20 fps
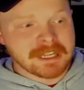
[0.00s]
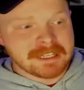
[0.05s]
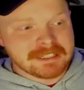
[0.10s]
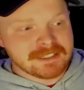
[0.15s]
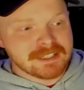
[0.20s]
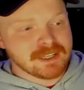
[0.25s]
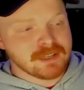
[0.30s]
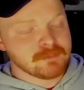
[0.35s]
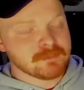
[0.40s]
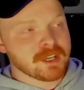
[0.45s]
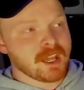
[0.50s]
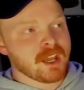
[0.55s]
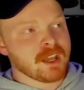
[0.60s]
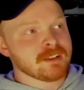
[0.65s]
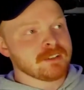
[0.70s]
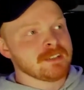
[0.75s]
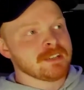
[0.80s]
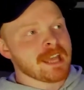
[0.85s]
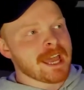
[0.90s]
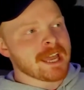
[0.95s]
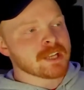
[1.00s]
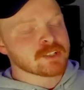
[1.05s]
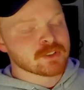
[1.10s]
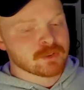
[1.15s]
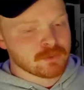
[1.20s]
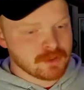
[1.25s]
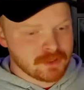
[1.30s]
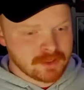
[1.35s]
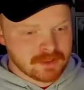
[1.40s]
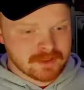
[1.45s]
deemed
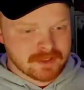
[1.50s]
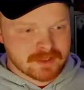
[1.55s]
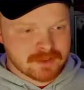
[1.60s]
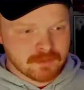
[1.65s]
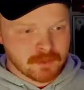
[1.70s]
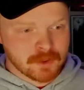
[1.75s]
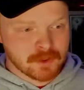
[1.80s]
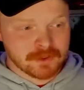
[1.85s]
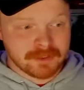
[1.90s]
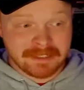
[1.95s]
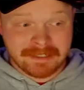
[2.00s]
unnatural in this world,